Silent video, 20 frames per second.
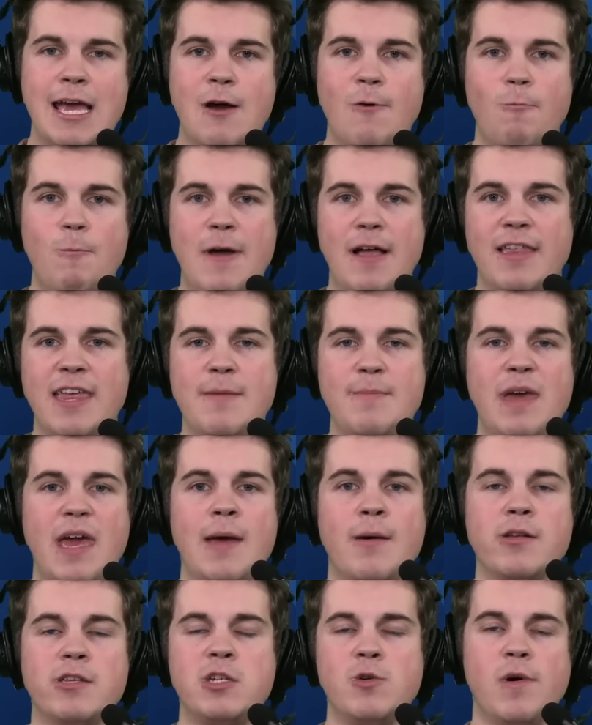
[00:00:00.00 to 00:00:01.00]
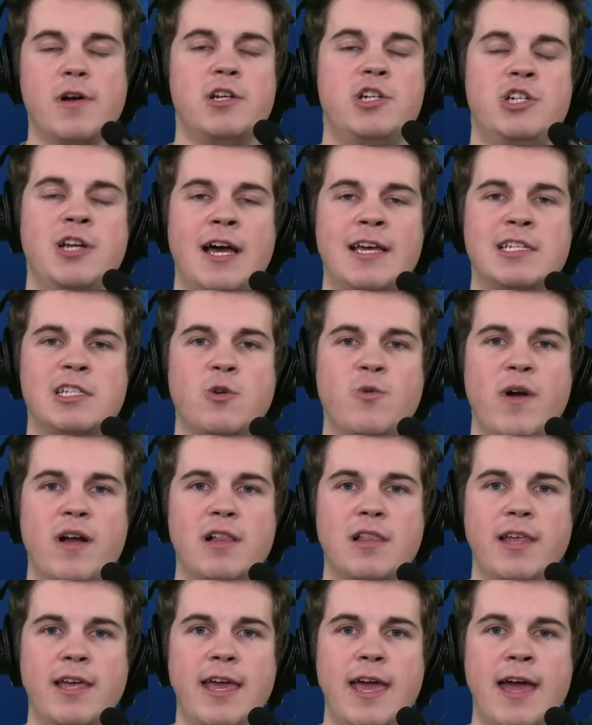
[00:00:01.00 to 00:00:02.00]
will he be able to adjust
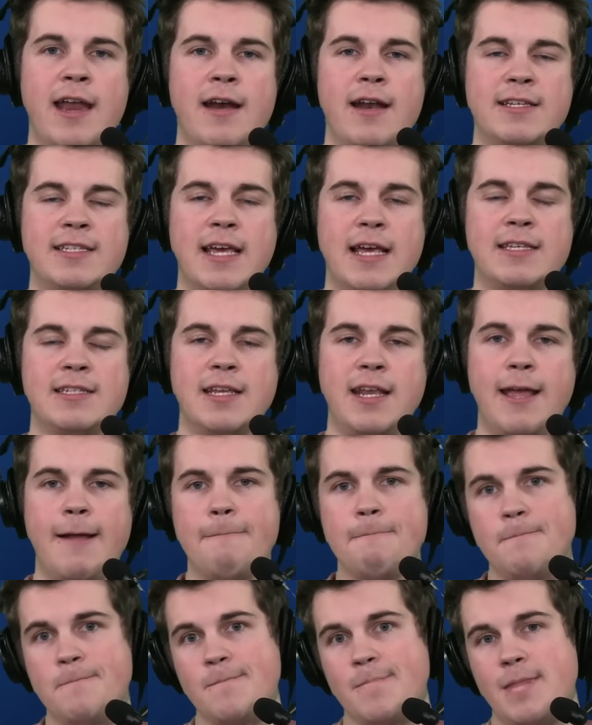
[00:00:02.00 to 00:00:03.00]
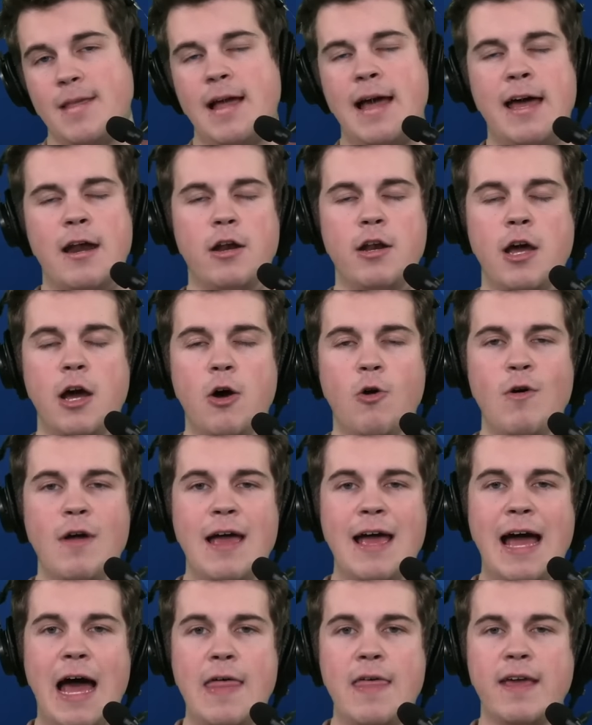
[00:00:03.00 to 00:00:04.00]
quickly and necessity? I don't know.
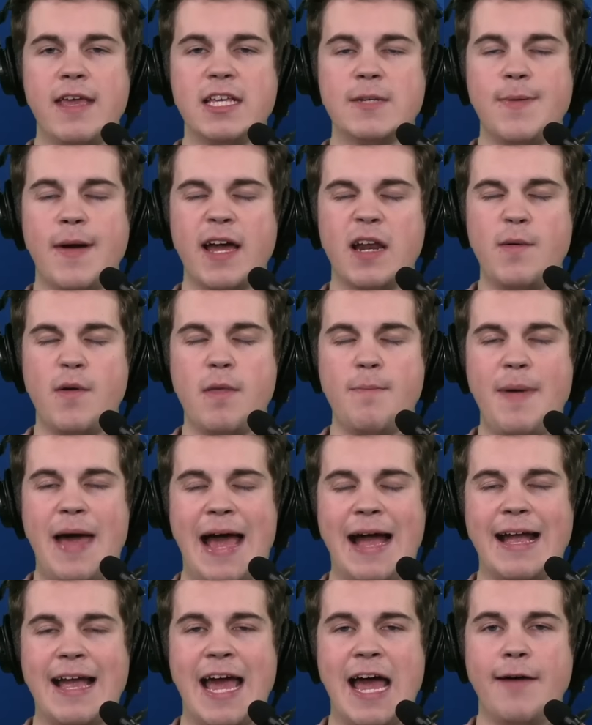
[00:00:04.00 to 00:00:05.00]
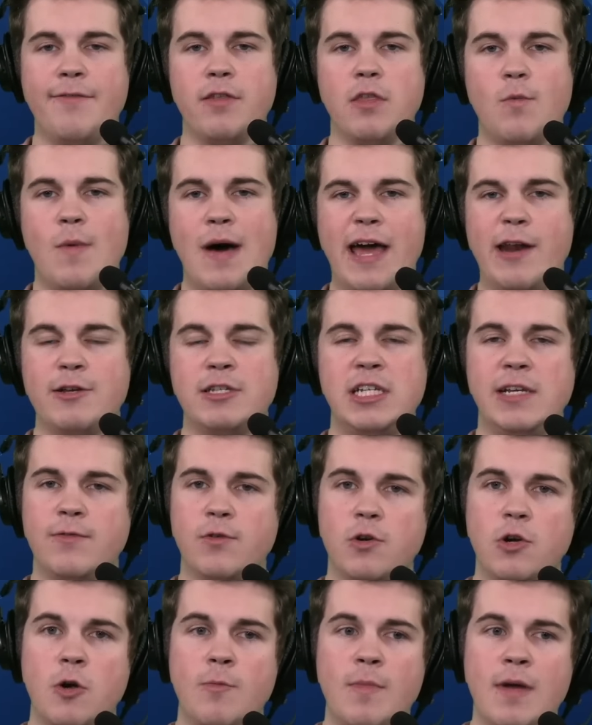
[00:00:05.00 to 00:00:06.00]
I think he's probably going to be the back half of the wide receiver
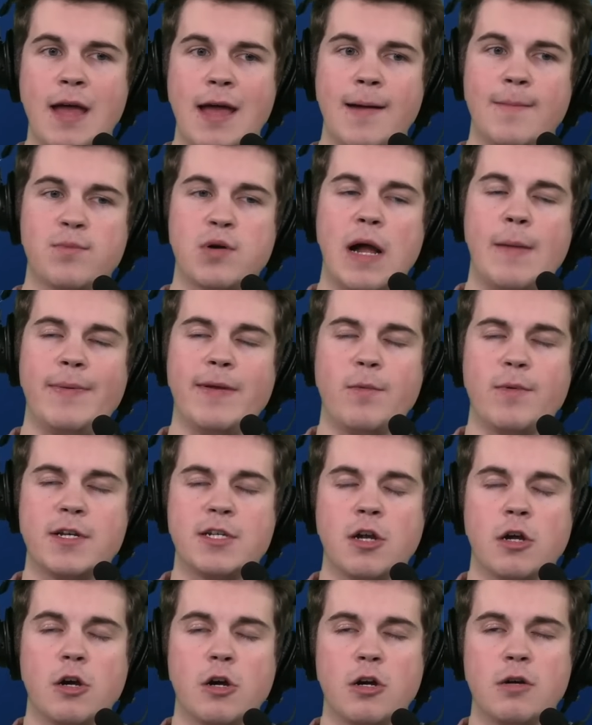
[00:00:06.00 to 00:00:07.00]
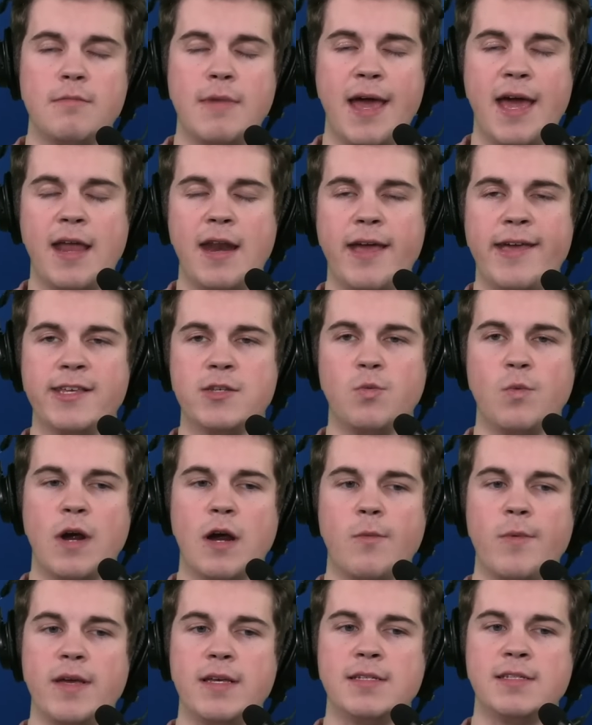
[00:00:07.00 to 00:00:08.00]
room. Probably return man is where
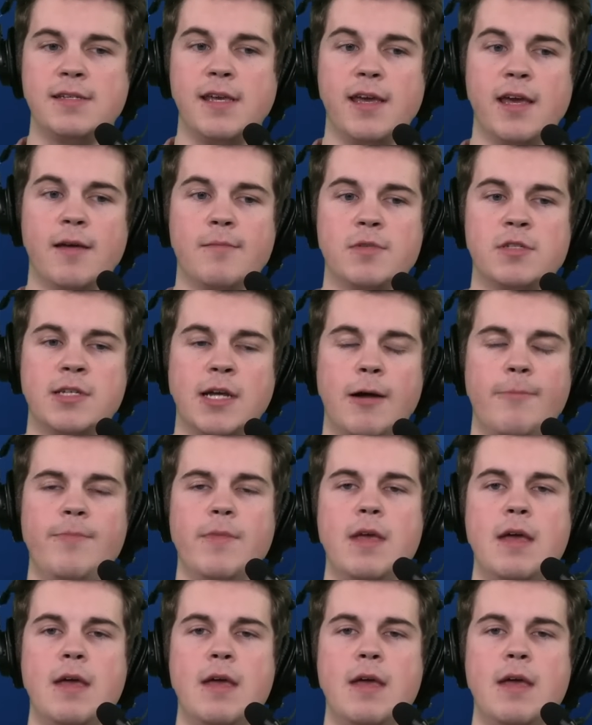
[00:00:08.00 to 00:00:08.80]
we see him. So